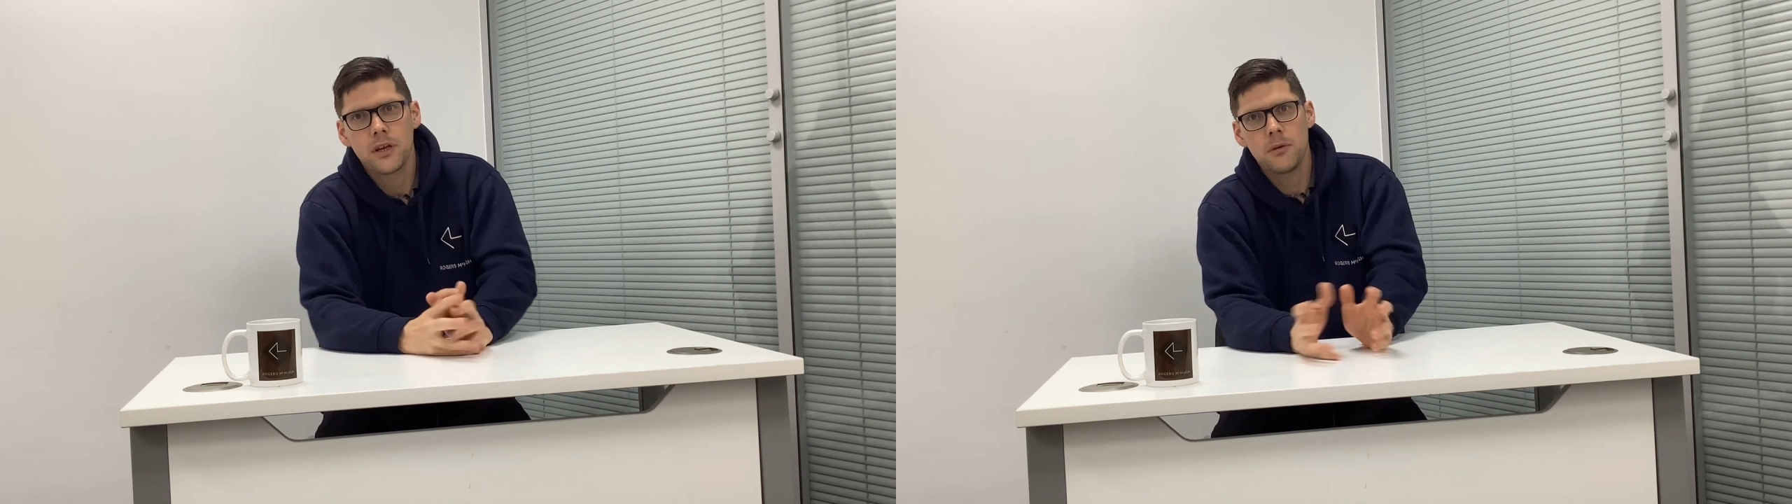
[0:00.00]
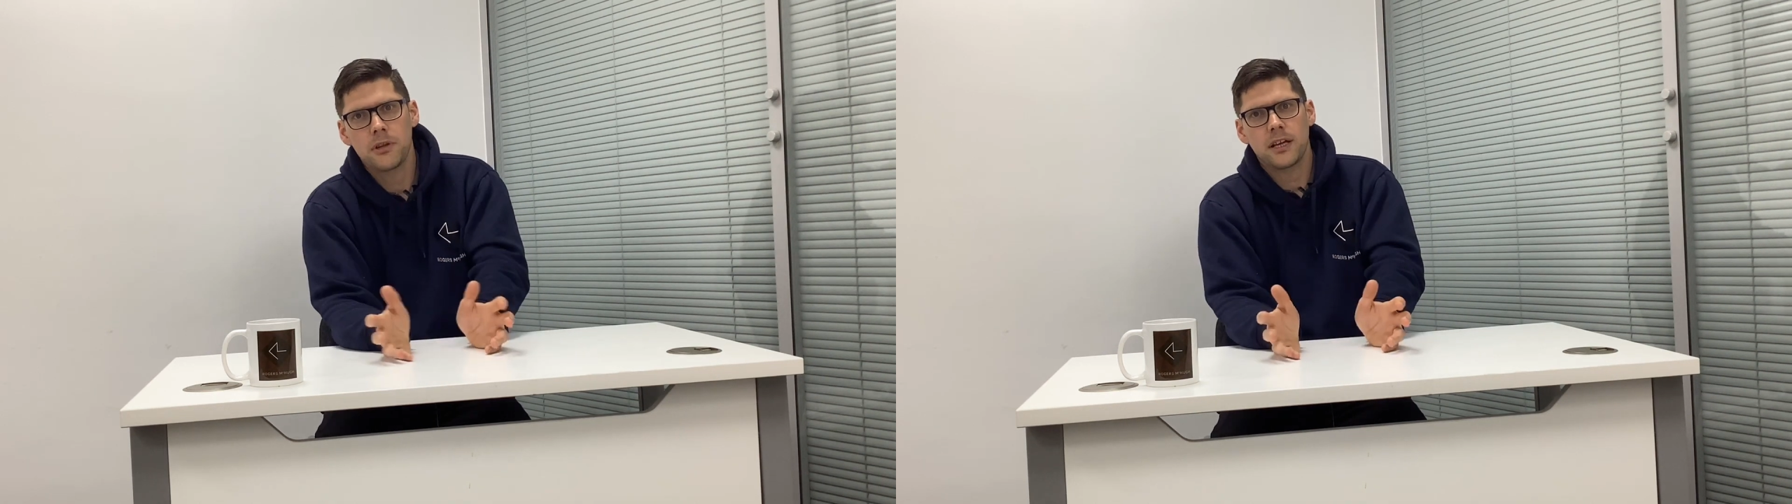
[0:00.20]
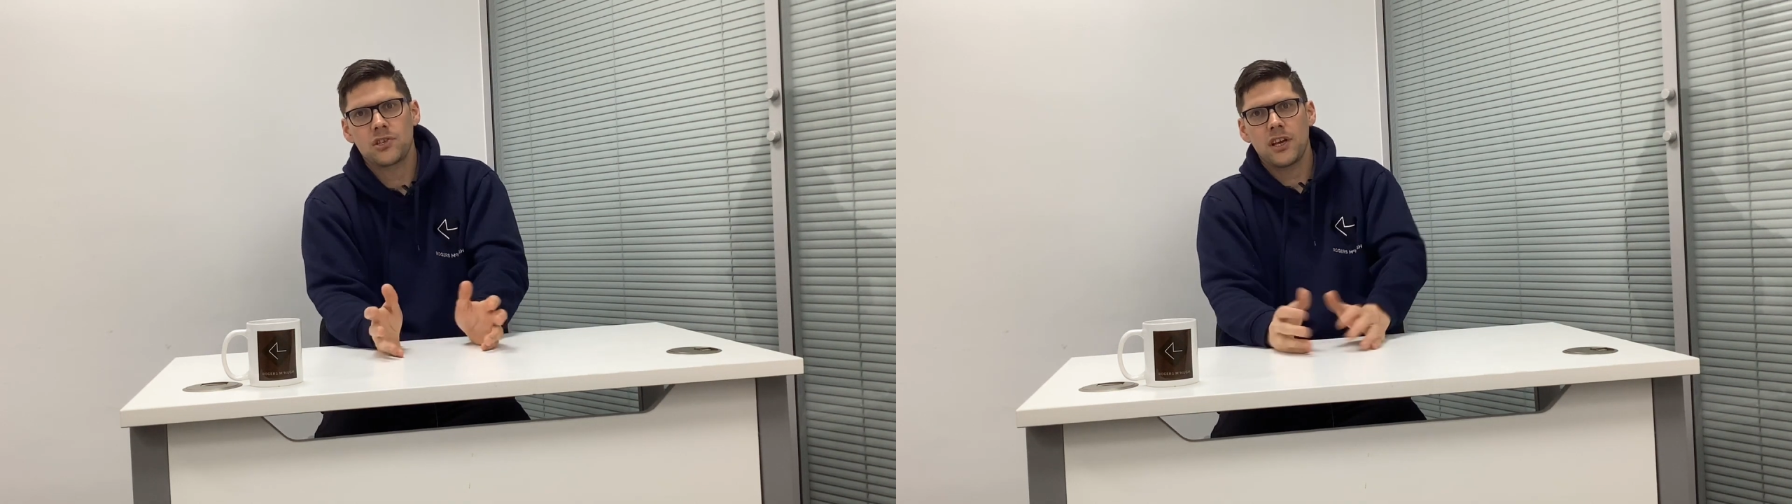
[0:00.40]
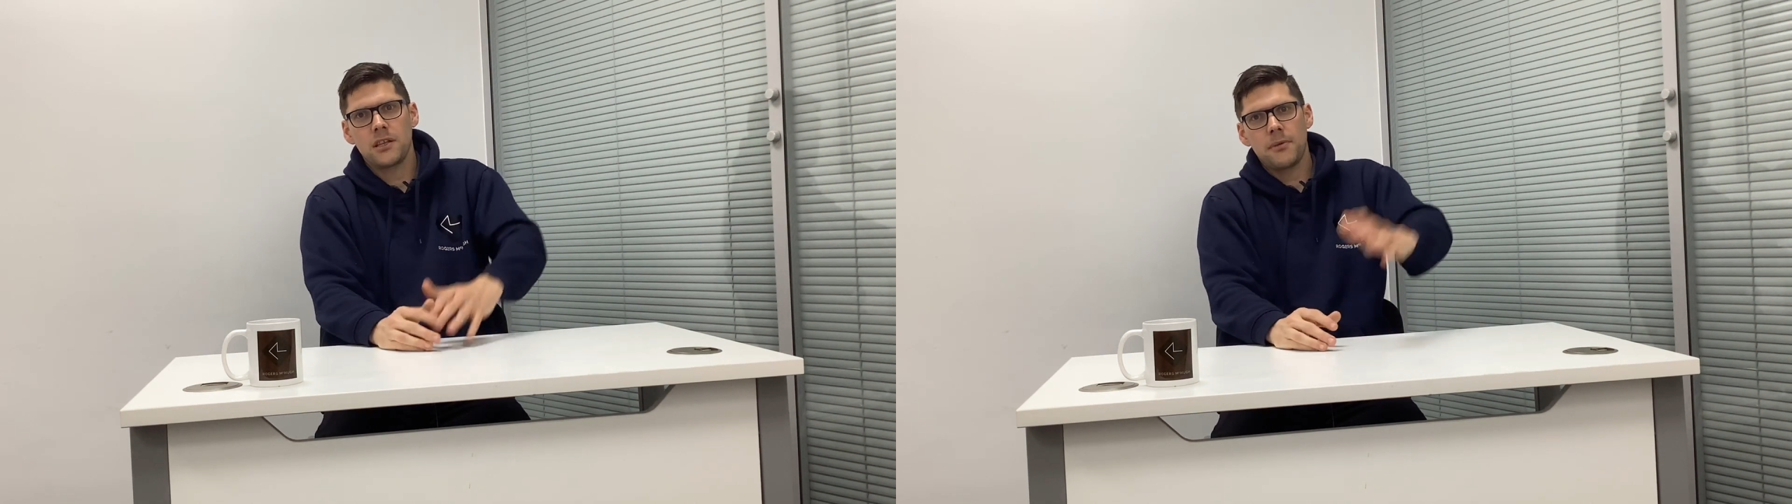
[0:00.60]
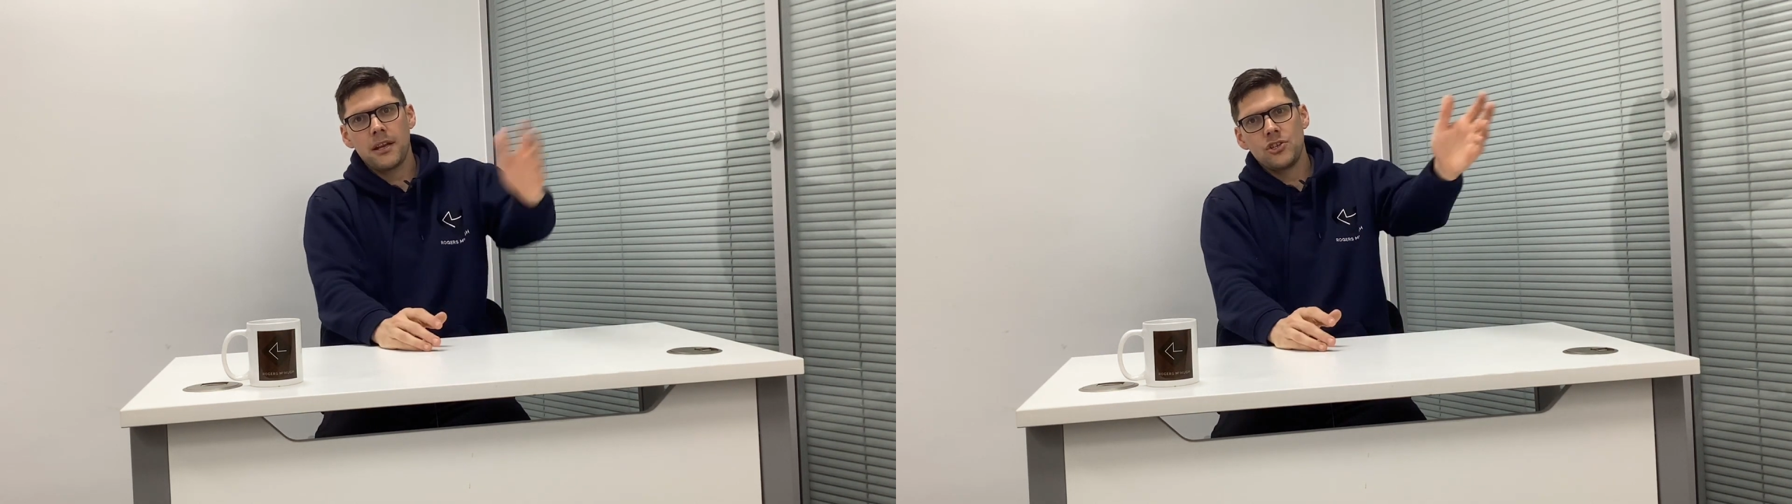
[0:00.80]
And like I say,
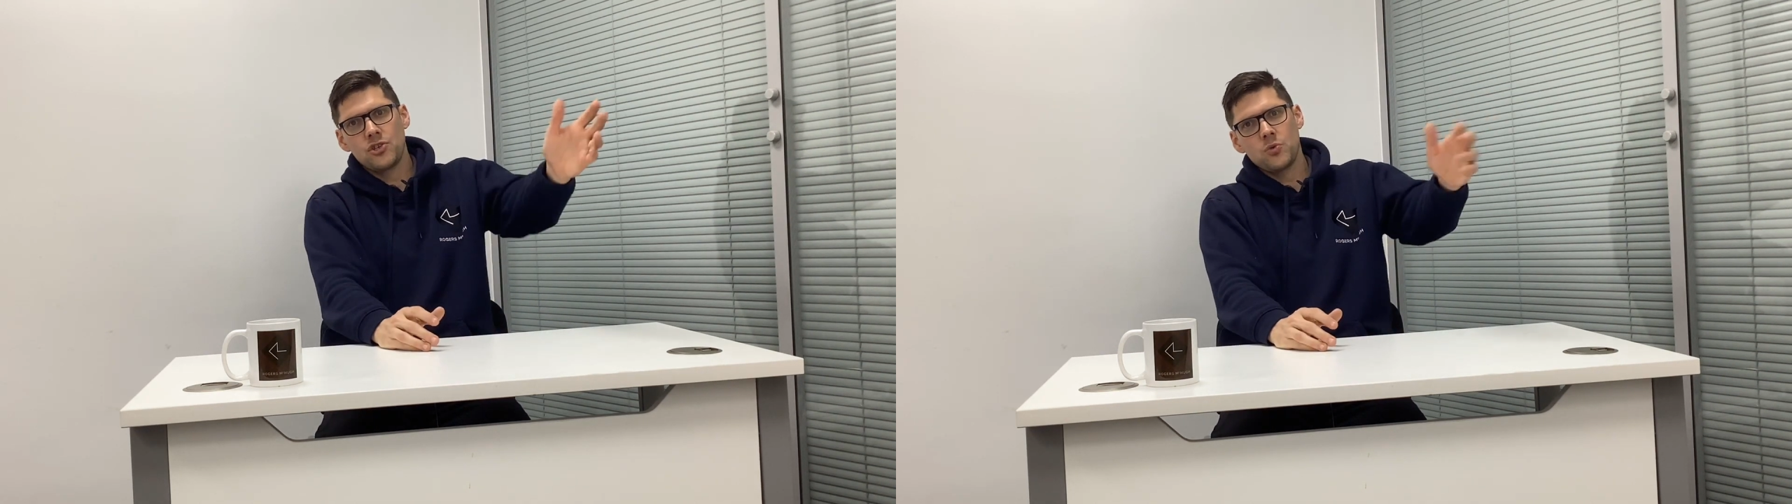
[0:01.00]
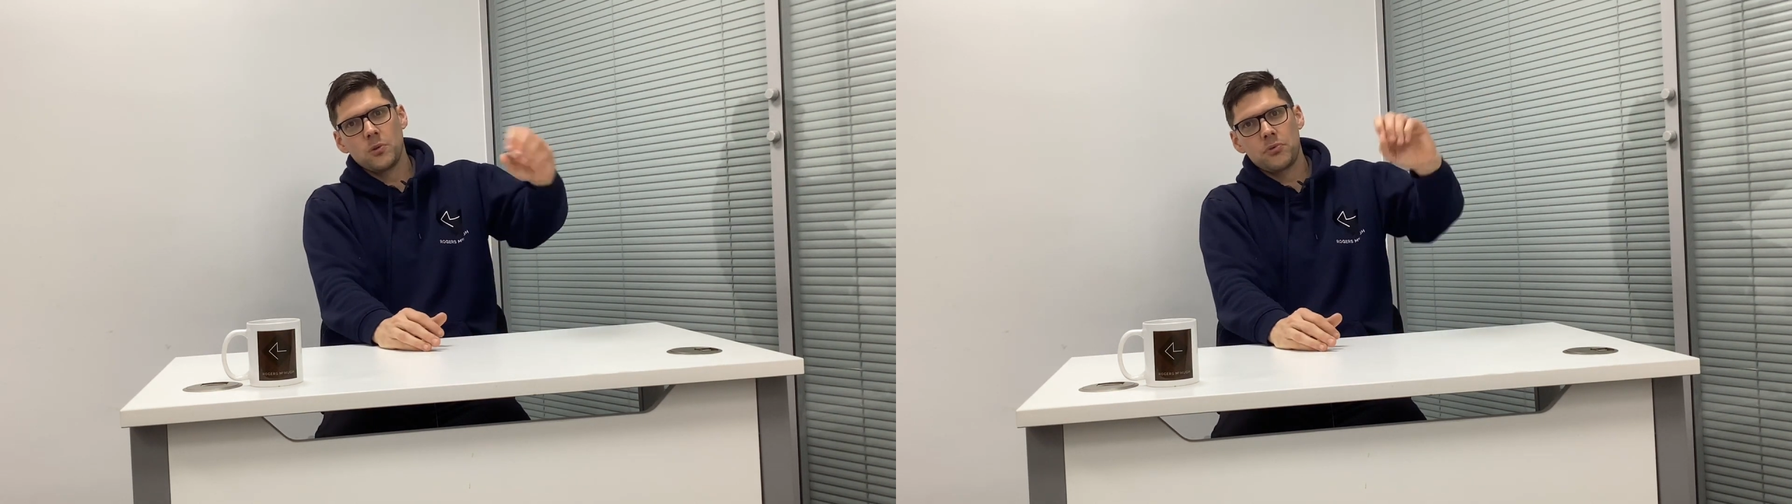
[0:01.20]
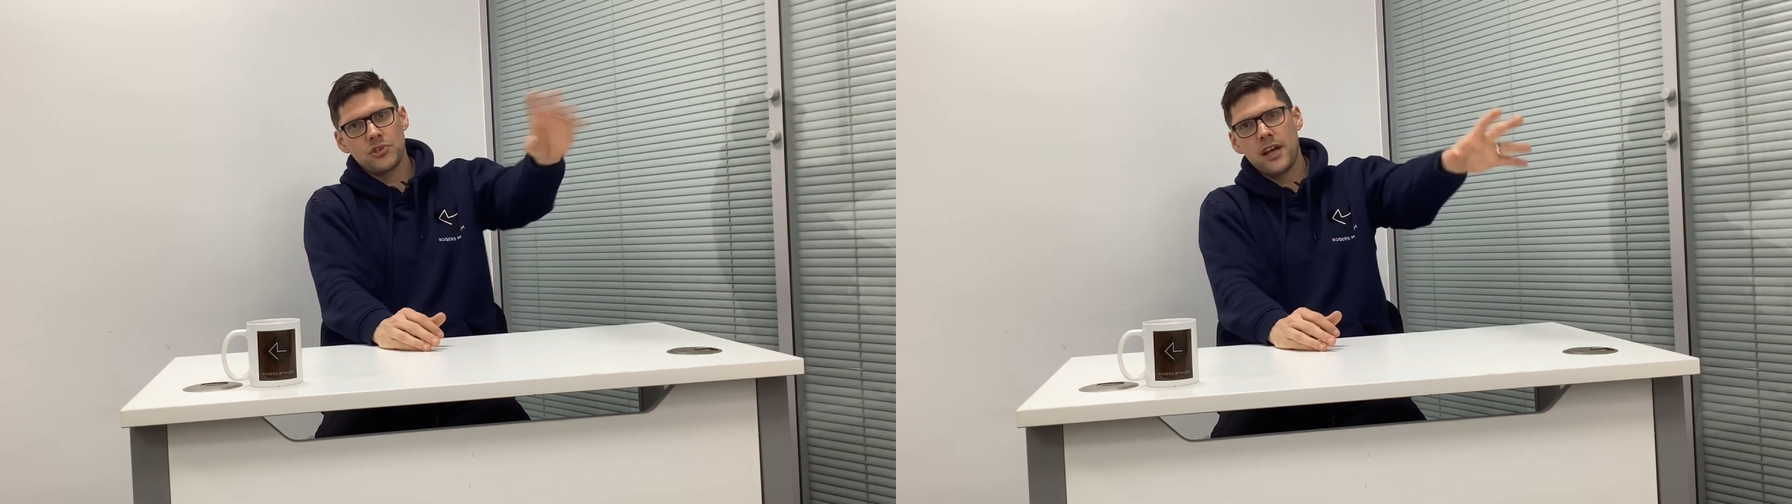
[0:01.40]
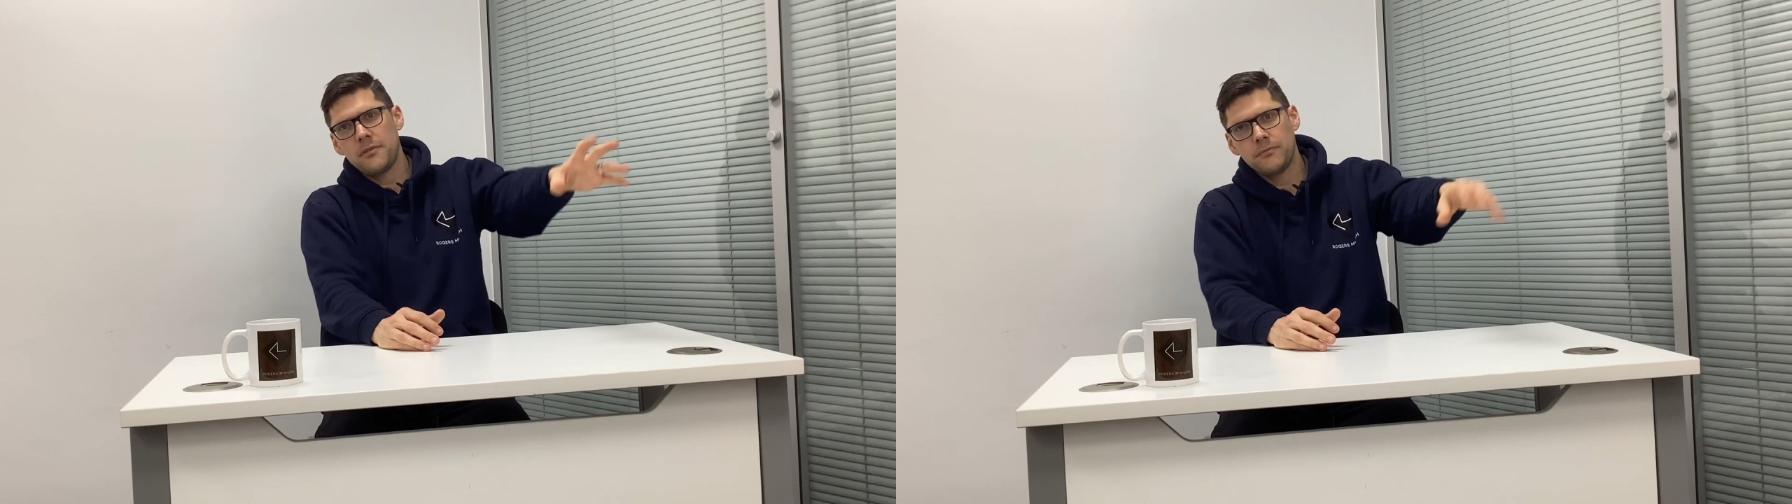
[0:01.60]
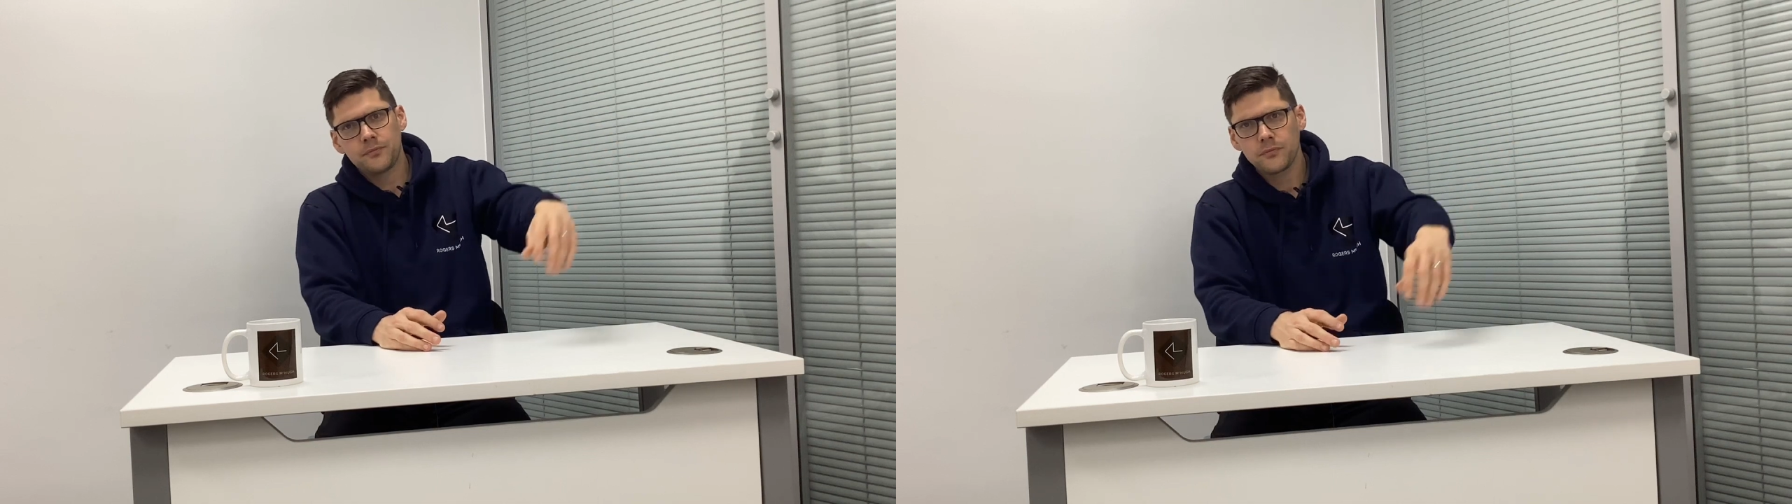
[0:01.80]
the managers will
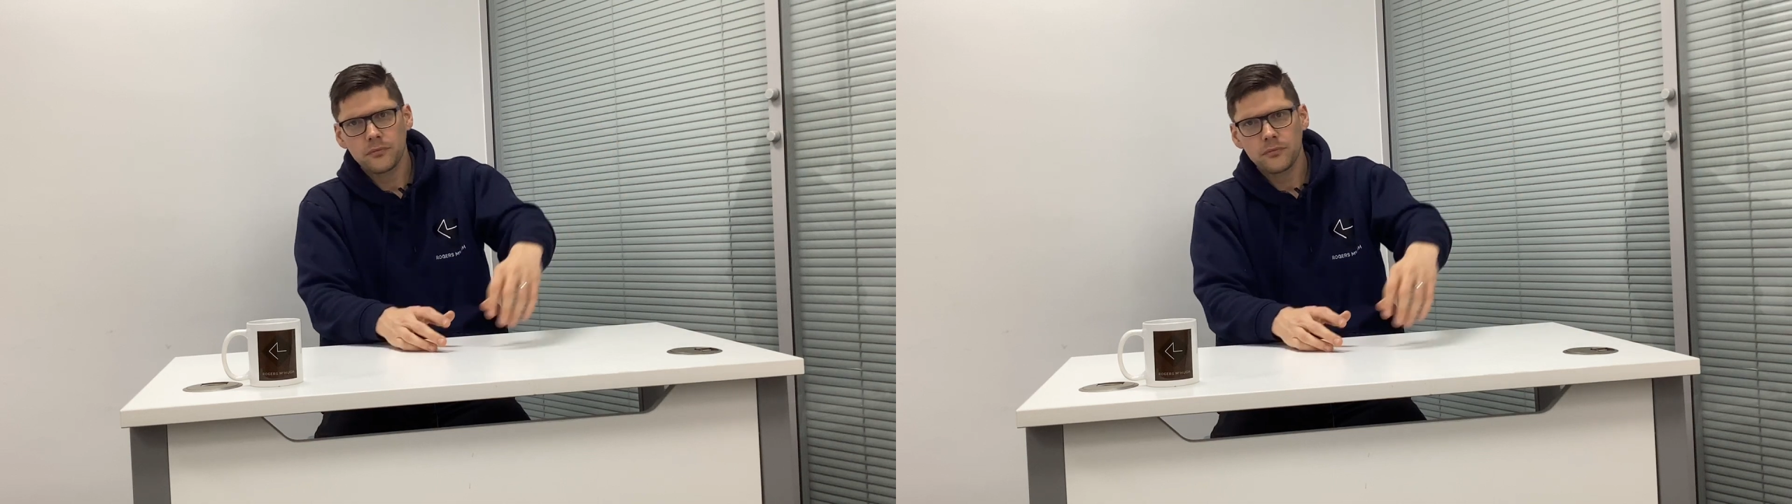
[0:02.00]
present